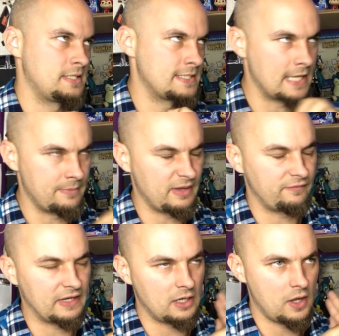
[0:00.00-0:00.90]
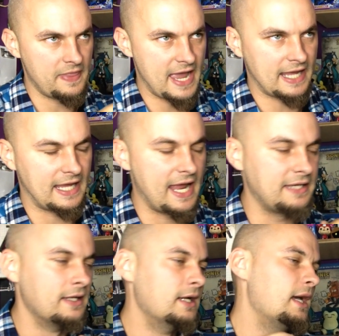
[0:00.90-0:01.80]
Done a big video on that
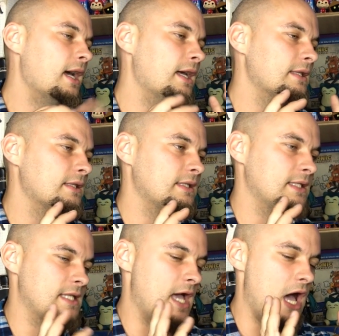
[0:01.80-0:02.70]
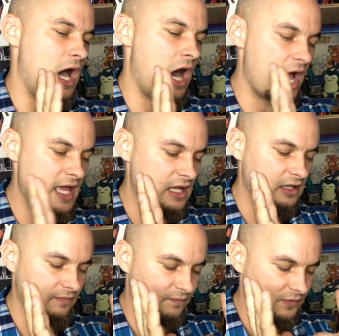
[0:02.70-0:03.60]
again. I
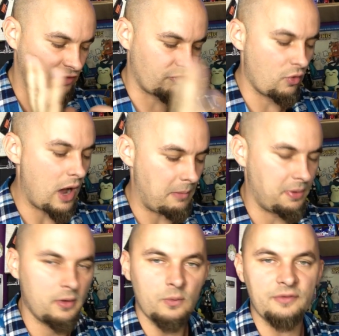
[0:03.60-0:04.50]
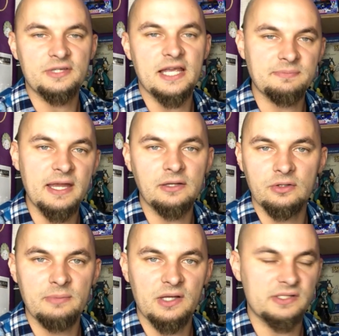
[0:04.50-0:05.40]
grew up with Taz-mania on
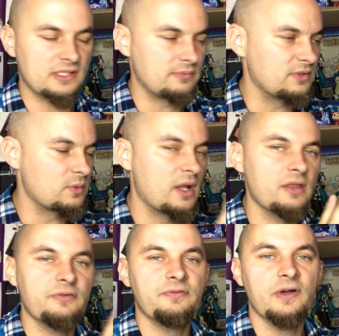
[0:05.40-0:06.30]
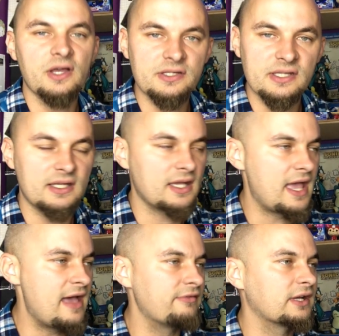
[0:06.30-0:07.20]
the Master System. It was one of the first
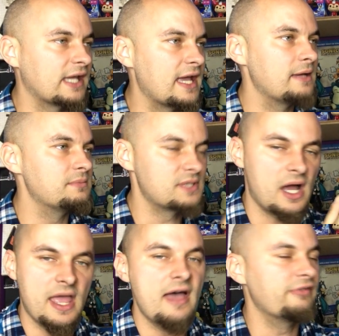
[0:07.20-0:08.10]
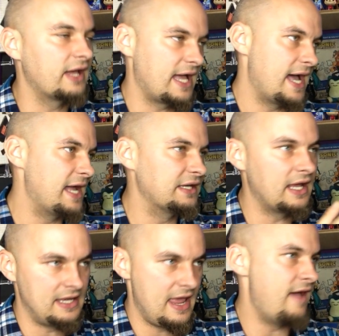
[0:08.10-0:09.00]
ever games I ever had
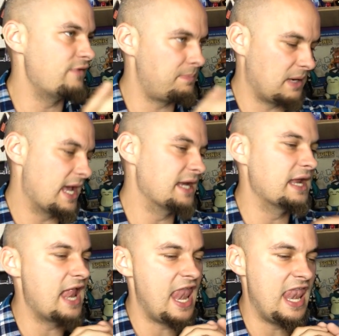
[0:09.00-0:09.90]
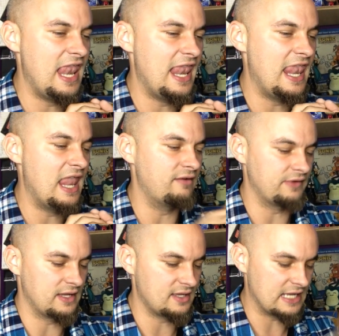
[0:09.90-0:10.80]
and ever played. Love
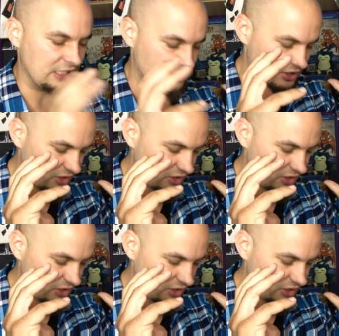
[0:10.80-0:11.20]
it. It's